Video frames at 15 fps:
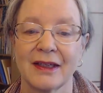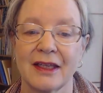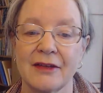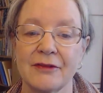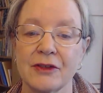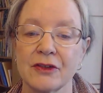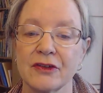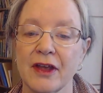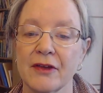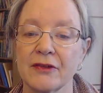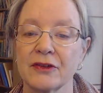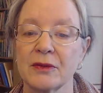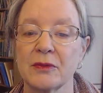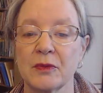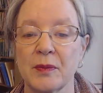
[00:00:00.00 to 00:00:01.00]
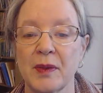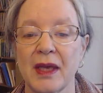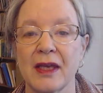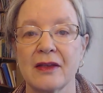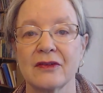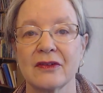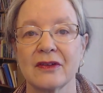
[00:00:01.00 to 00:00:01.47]
Give yourself some
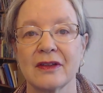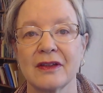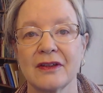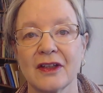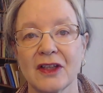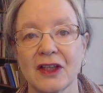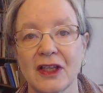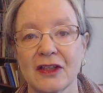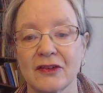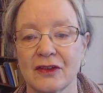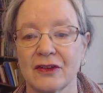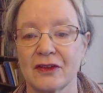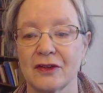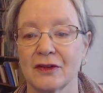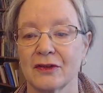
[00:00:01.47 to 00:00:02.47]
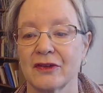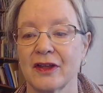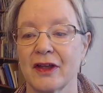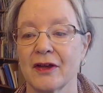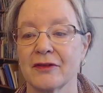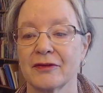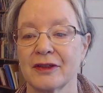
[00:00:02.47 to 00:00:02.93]
space to listen to
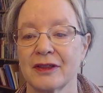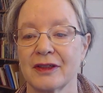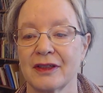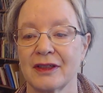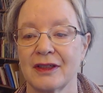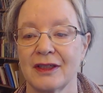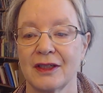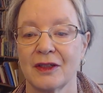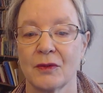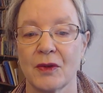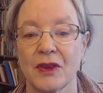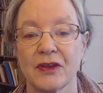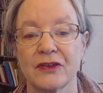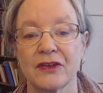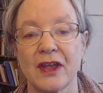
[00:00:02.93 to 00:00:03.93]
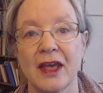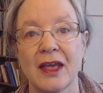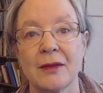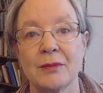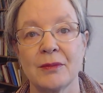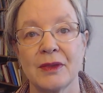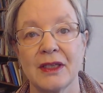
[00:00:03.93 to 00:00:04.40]
yourself with the
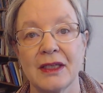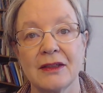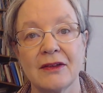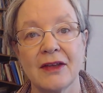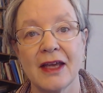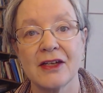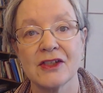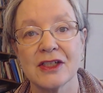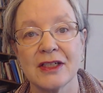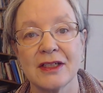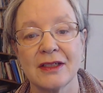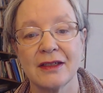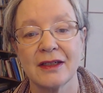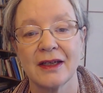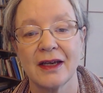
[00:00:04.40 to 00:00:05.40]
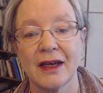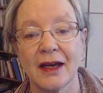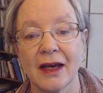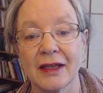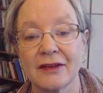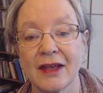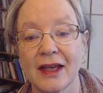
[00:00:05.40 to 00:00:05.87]
same intention,
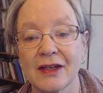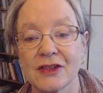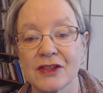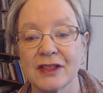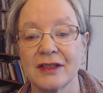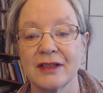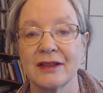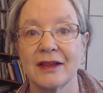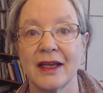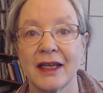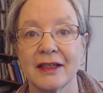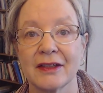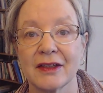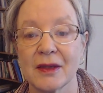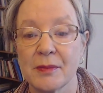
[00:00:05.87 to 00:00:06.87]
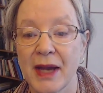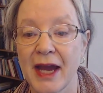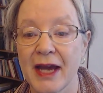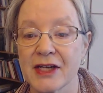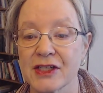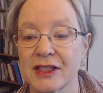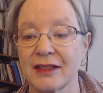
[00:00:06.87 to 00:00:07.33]
attention, and
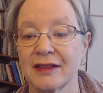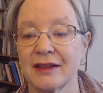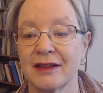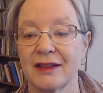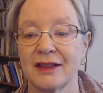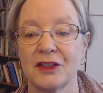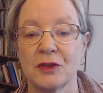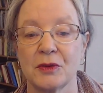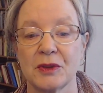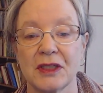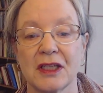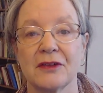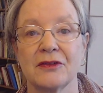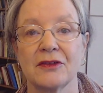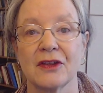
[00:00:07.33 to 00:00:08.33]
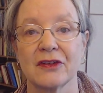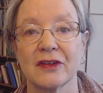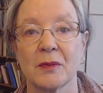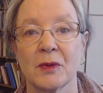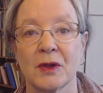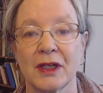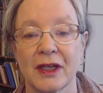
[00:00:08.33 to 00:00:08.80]
compassion you would give to
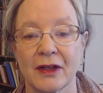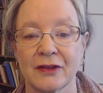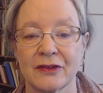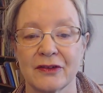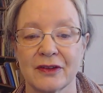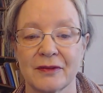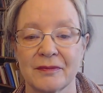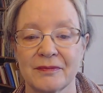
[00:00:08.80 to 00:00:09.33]
someone else.